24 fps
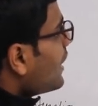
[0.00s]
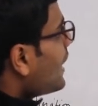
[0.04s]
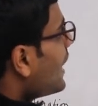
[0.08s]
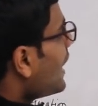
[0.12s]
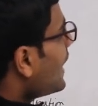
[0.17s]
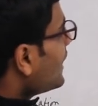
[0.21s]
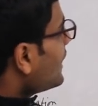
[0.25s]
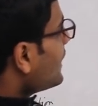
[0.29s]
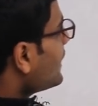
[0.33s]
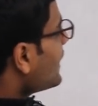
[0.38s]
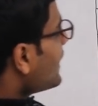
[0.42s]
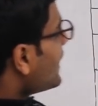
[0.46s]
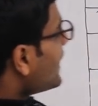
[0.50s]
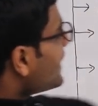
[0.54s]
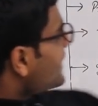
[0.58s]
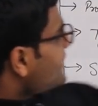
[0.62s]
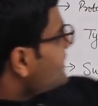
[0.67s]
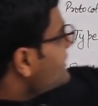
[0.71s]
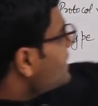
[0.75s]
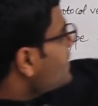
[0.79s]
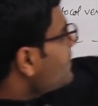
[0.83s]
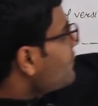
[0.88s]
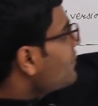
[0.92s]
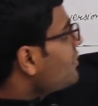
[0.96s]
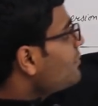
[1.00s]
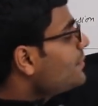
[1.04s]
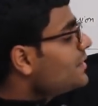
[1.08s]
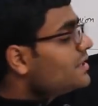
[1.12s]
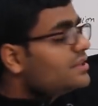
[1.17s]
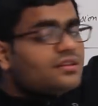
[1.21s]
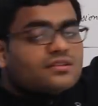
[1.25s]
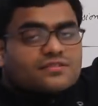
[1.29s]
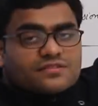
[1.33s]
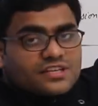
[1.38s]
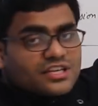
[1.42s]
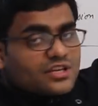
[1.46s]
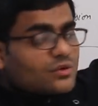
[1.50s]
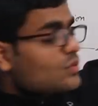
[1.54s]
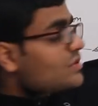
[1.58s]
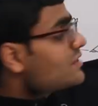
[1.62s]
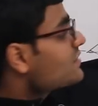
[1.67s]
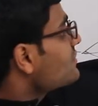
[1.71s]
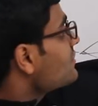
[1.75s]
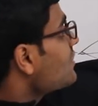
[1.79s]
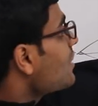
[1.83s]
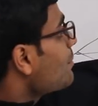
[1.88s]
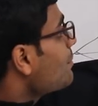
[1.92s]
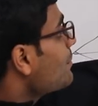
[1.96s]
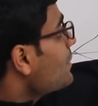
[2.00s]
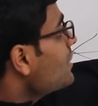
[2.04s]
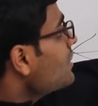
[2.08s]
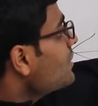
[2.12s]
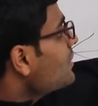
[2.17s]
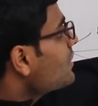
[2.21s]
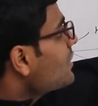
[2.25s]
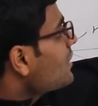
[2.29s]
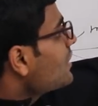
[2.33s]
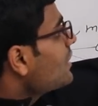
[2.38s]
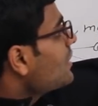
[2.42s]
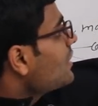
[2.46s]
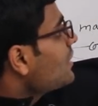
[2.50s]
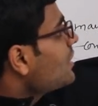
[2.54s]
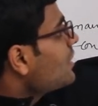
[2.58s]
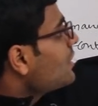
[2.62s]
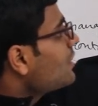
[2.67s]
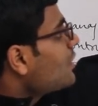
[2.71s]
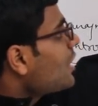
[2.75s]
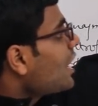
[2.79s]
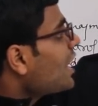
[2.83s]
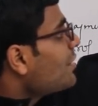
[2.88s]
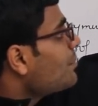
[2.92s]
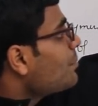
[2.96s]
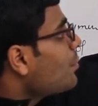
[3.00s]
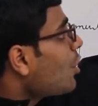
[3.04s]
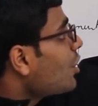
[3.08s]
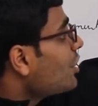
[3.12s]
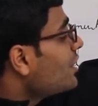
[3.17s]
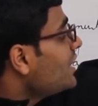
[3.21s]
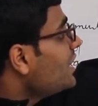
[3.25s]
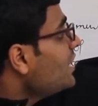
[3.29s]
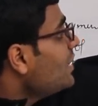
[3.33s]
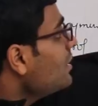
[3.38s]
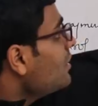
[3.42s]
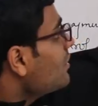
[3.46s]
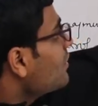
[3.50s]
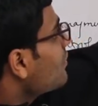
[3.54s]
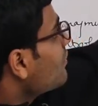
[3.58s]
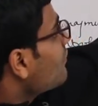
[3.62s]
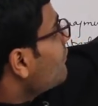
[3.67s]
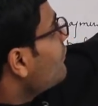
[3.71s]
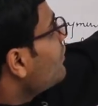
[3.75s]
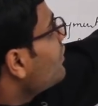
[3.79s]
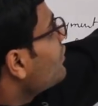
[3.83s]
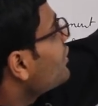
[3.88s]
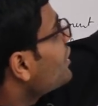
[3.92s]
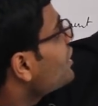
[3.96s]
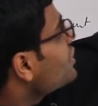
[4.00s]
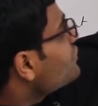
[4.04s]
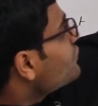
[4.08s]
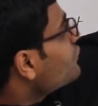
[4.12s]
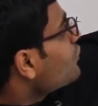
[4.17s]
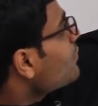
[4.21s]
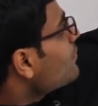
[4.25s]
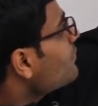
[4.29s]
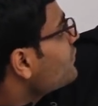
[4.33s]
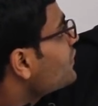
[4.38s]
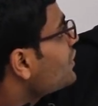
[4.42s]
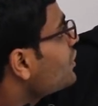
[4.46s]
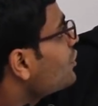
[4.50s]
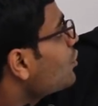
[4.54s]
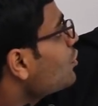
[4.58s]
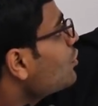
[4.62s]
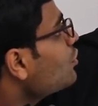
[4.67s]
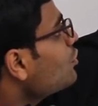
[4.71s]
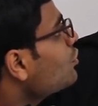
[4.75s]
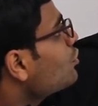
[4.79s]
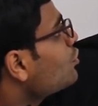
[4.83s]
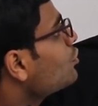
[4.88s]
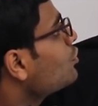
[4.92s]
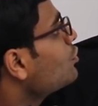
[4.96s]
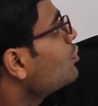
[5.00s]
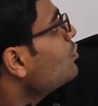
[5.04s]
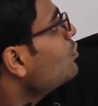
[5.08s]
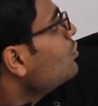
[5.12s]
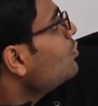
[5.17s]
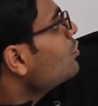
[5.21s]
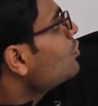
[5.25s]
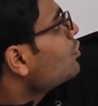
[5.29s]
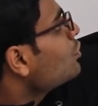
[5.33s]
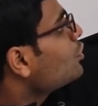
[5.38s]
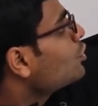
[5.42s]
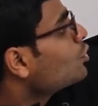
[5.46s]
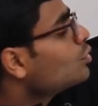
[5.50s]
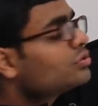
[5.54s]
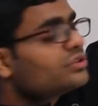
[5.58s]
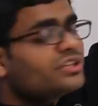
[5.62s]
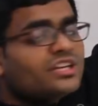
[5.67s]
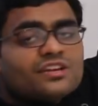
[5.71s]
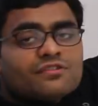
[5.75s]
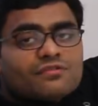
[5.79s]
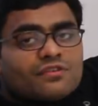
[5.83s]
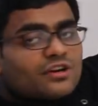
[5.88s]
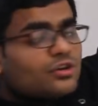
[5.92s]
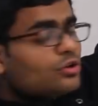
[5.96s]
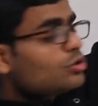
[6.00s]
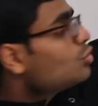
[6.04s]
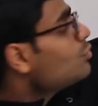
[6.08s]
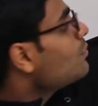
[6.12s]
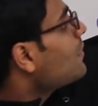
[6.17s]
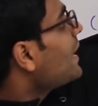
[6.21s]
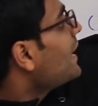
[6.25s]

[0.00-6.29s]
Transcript: and SC will be the sequence number and body will range from 0 to 2312